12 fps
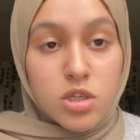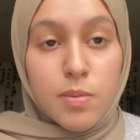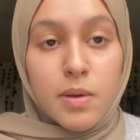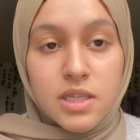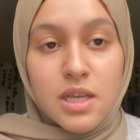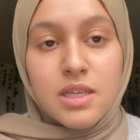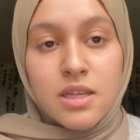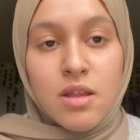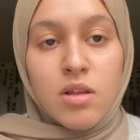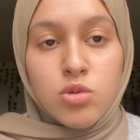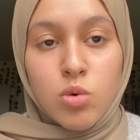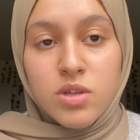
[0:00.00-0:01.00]
topic tests, and
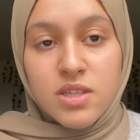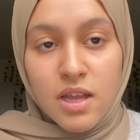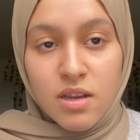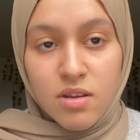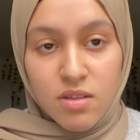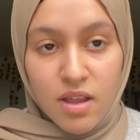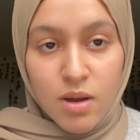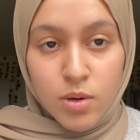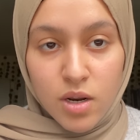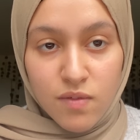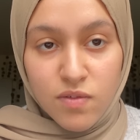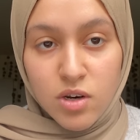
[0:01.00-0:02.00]
then towards the end of the year when
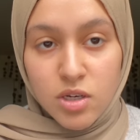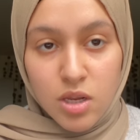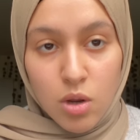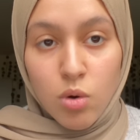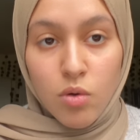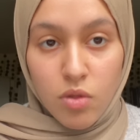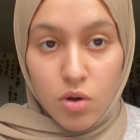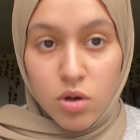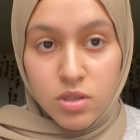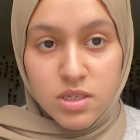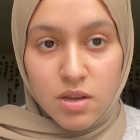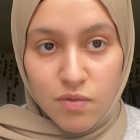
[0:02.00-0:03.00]
I'd finished like all the
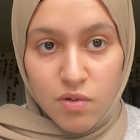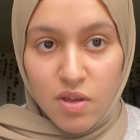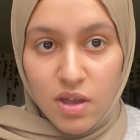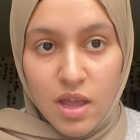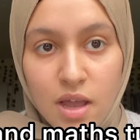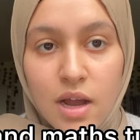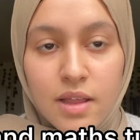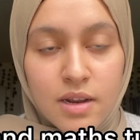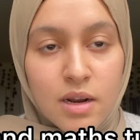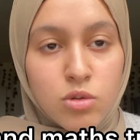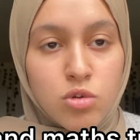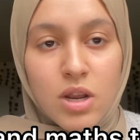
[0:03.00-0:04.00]
content for that year, and then
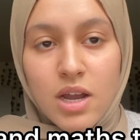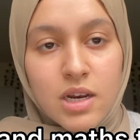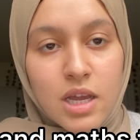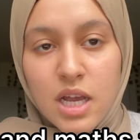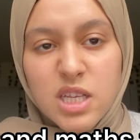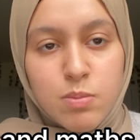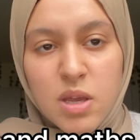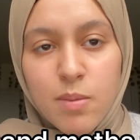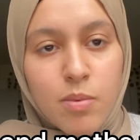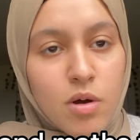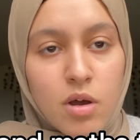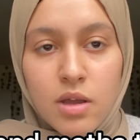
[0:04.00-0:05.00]
I'd do like an AS
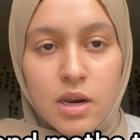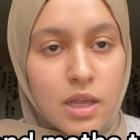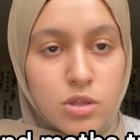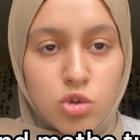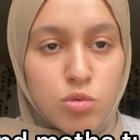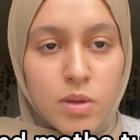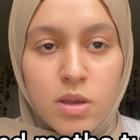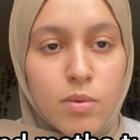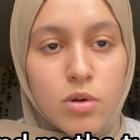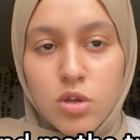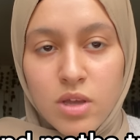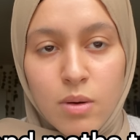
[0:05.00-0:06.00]
paper, an A2 paper,
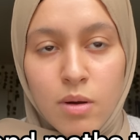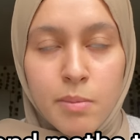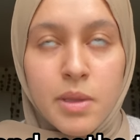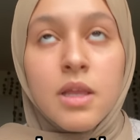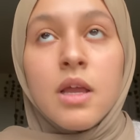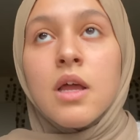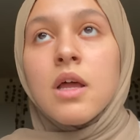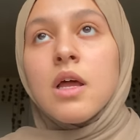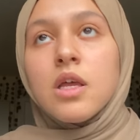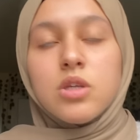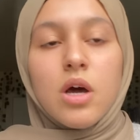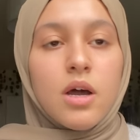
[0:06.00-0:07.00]
you get what I mean?
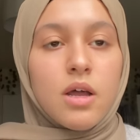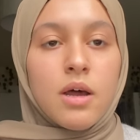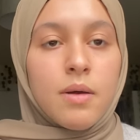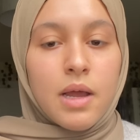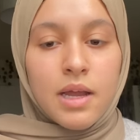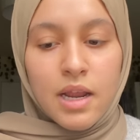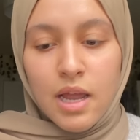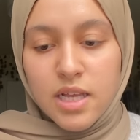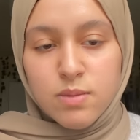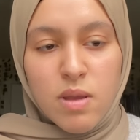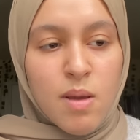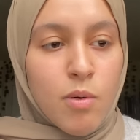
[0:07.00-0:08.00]
So an AS
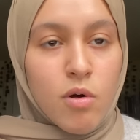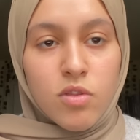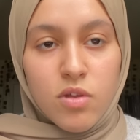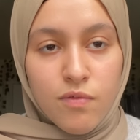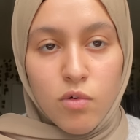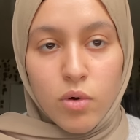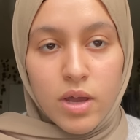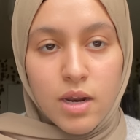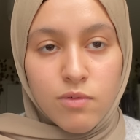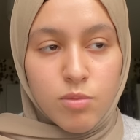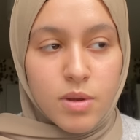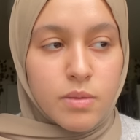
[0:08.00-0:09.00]
paper, the 4
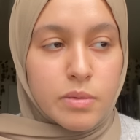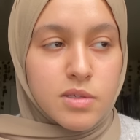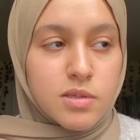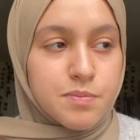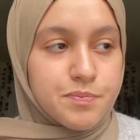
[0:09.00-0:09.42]
A-level papers.